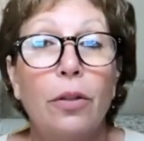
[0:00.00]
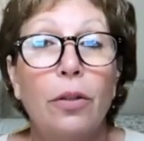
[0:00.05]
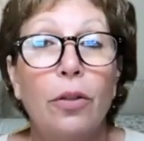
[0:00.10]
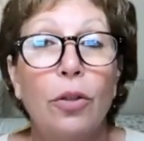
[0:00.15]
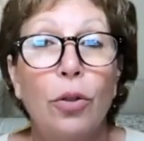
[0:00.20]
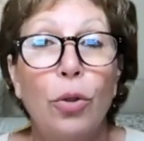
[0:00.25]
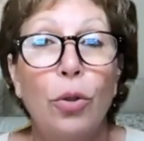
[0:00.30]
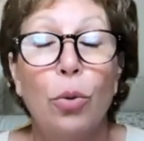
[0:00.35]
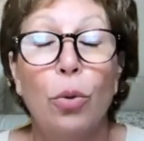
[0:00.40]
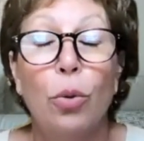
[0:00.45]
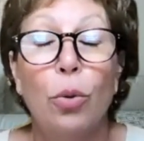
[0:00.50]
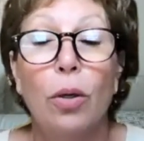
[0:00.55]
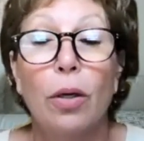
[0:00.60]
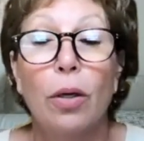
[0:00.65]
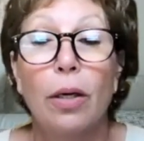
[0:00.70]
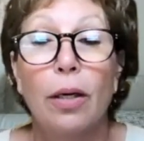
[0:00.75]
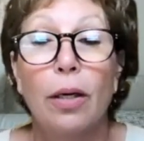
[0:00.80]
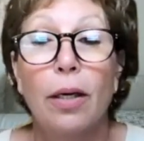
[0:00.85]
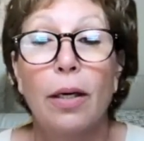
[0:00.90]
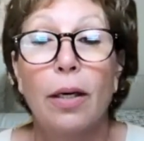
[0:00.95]

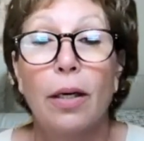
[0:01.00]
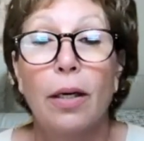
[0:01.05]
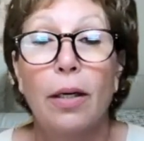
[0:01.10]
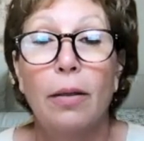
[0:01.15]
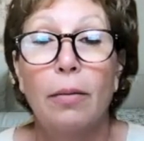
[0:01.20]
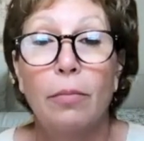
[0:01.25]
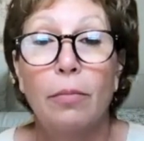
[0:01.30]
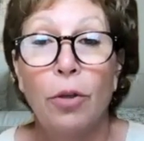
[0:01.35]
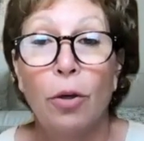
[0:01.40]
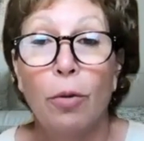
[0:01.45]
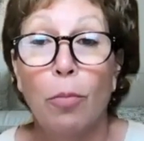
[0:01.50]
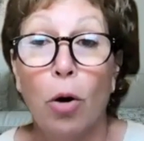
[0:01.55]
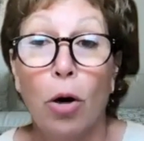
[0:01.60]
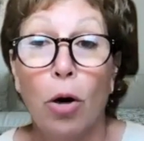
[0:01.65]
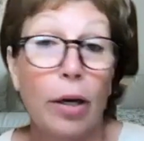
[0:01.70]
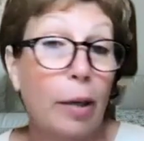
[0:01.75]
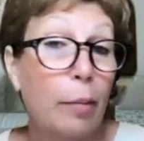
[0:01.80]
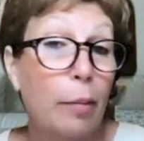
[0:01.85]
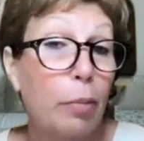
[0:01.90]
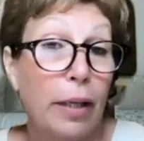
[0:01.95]
your
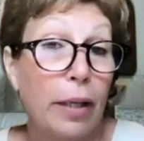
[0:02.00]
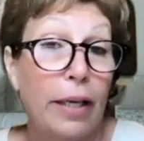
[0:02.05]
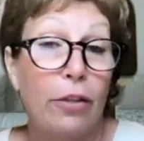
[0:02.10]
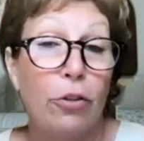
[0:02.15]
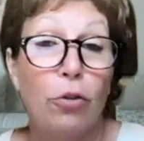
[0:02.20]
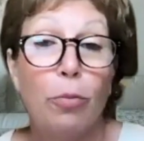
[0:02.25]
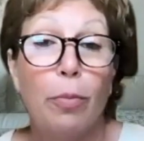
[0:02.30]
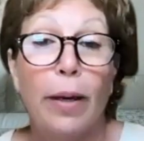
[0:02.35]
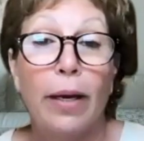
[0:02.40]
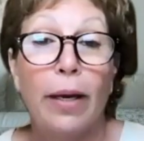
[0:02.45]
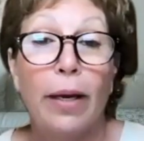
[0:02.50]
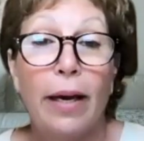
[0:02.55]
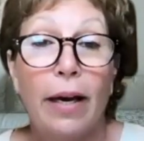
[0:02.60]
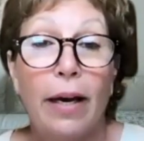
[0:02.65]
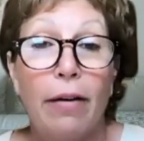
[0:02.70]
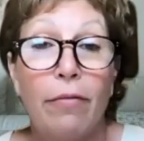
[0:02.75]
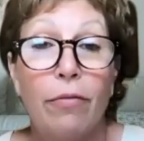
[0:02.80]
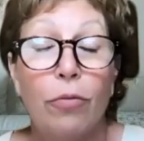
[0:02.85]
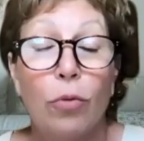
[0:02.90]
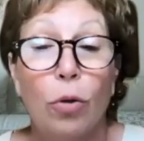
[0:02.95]
marketing plan that you may
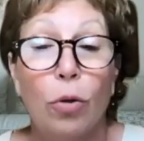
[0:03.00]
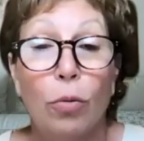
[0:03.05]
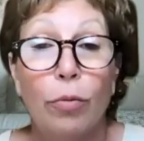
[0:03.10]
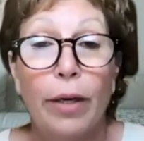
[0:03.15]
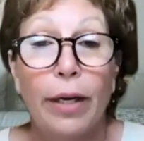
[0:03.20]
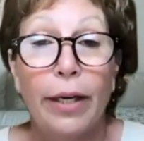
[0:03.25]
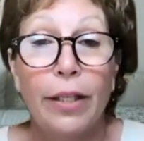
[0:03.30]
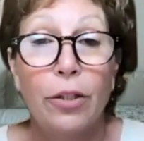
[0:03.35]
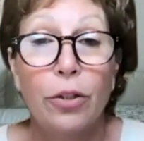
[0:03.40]
have already.